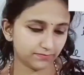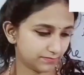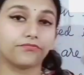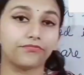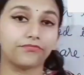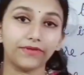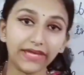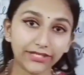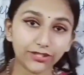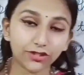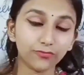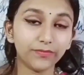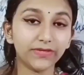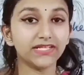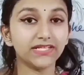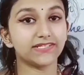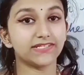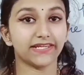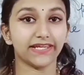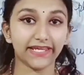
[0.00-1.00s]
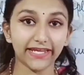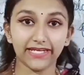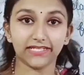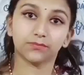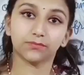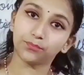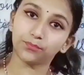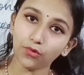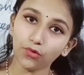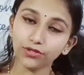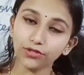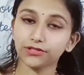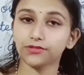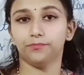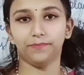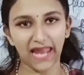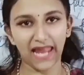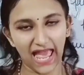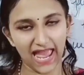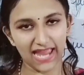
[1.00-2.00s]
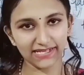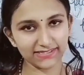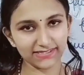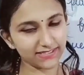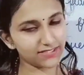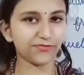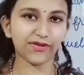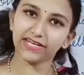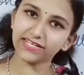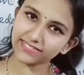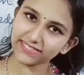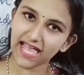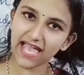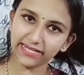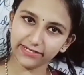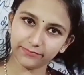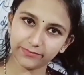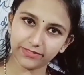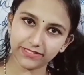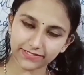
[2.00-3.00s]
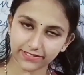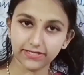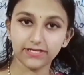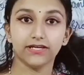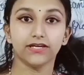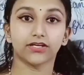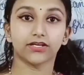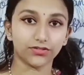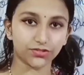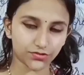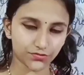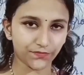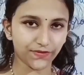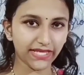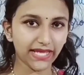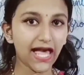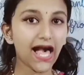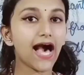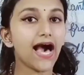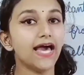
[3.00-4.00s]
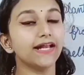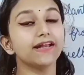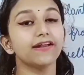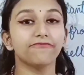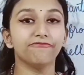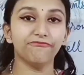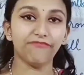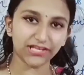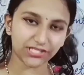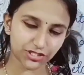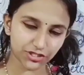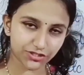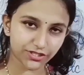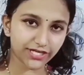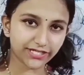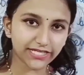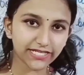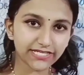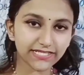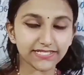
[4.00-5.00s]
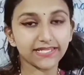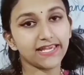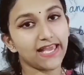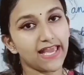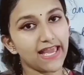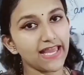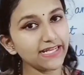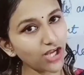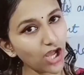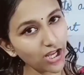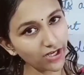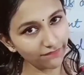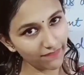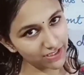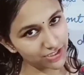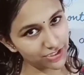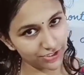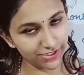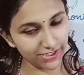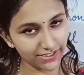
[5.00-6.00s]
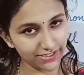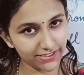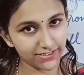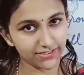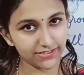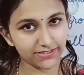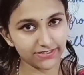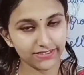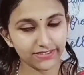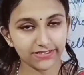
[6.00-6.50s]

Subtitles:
We humans eat both plants as well as animals because we are vegetarians and non-vegetarians.